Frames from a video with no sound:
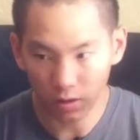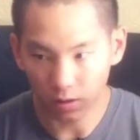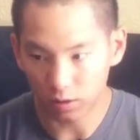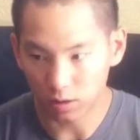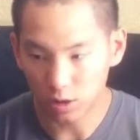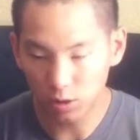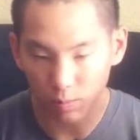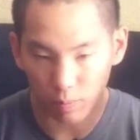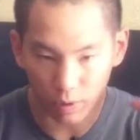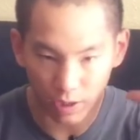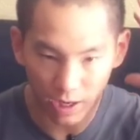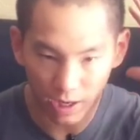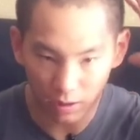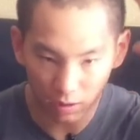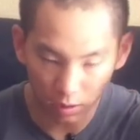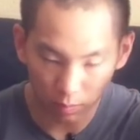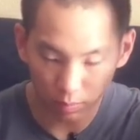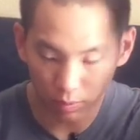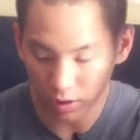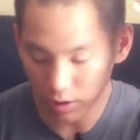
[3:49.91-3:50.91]
you know, spread
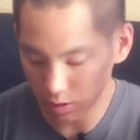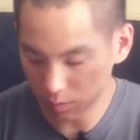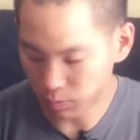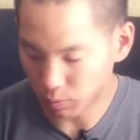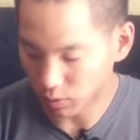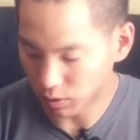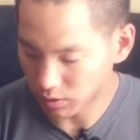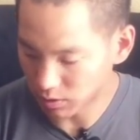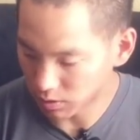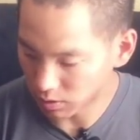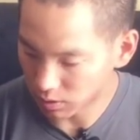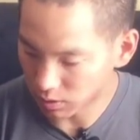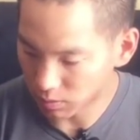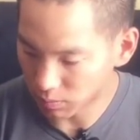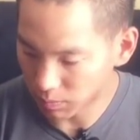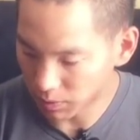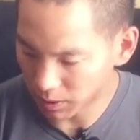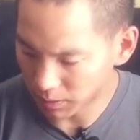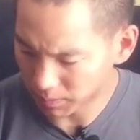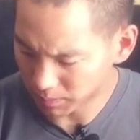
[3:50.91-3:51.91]
out the pressure points a
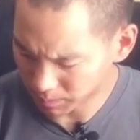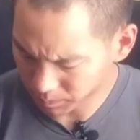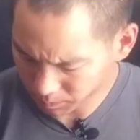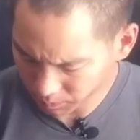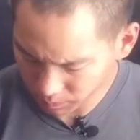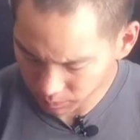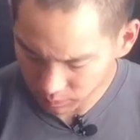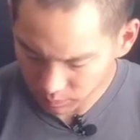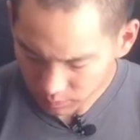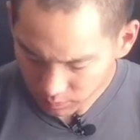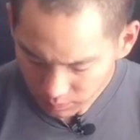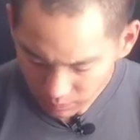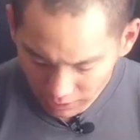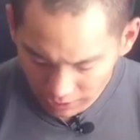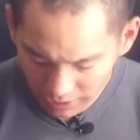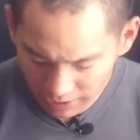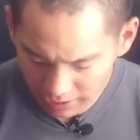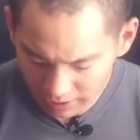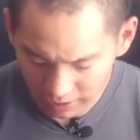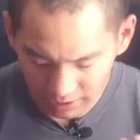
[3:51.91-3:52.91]
little bit.
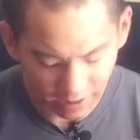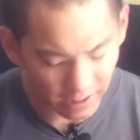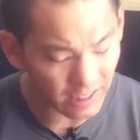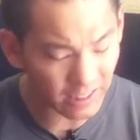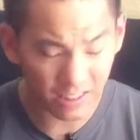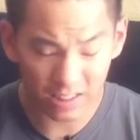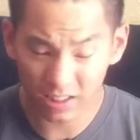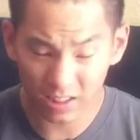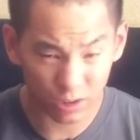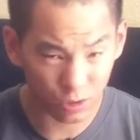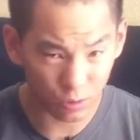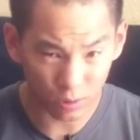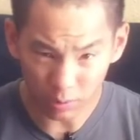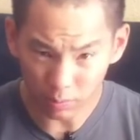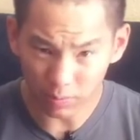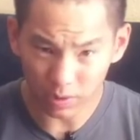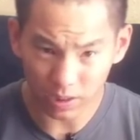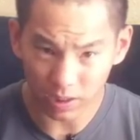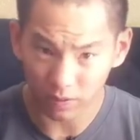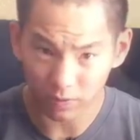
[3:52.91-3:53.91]
And it's
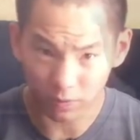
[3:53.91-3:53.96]
extremely